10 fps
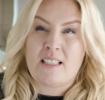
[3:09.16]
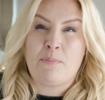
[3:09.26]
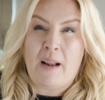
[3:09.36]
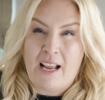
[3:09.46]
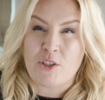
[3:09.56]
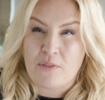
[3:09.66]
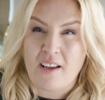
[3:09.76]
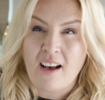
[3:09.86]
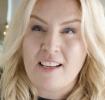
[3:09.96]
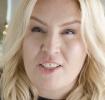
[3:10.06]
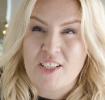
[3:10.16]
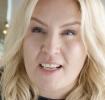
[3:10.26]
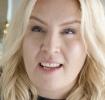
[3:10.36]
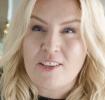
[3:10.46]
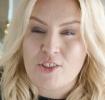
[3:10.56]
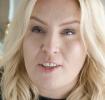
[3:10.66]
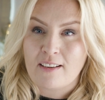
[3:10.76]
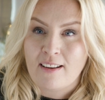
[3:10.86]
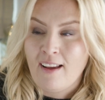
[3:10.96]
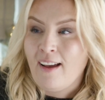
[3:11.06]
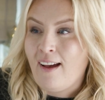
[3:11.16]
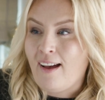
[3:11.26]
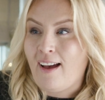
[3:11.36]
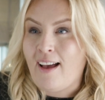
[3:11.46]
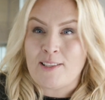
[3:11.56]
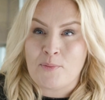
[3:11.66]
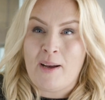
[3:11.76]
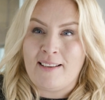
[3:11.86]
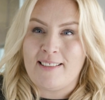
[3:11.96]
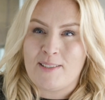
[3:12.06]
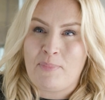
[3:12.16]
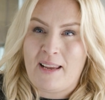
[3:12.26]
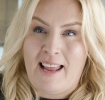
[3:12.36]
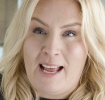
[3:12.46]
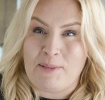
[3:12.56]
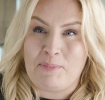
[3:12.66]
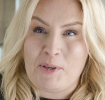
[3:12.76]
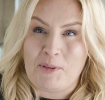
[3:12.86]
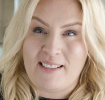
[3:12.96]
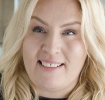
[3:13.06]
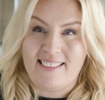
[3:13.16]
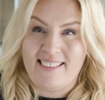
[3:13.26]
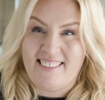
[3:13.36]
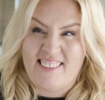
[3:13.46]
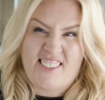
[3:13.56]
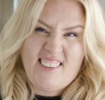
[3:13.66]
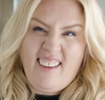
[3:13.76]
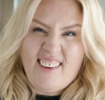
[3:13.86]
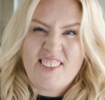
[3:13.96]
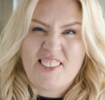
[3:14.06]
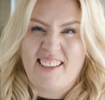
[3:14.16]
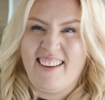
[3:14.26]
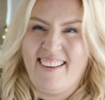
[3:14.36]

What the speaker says: splash of colour to your kitchen, as well as being edible and just lush.